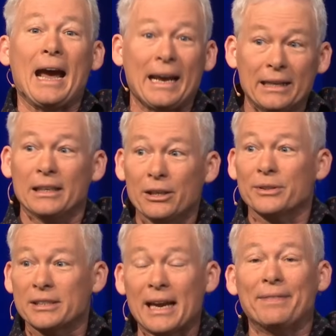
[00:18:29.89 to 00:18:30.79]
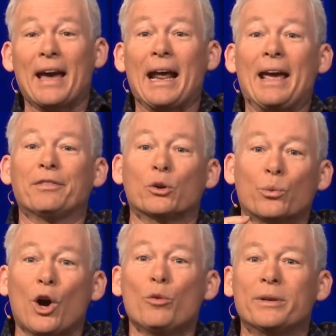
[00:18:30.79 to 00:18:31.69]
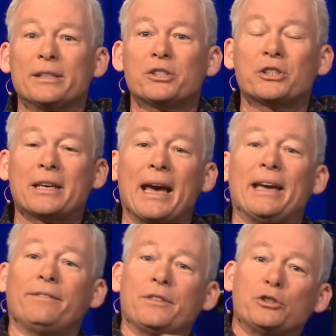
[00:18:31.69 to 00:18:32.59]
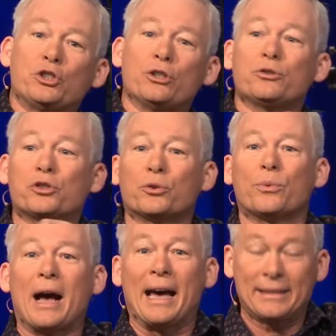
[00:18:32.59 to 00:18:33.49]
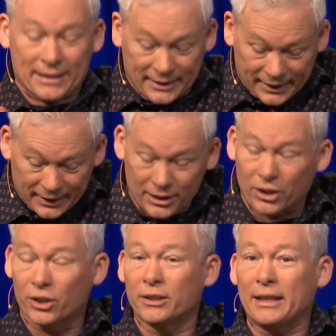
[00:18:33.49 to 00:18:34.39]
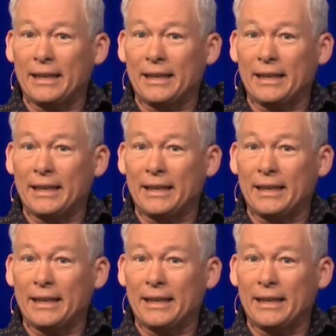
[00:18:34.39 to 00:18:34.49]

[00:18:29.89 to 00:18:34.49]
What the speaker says: And it literally said that, and the Romans gave the Jews the right to kill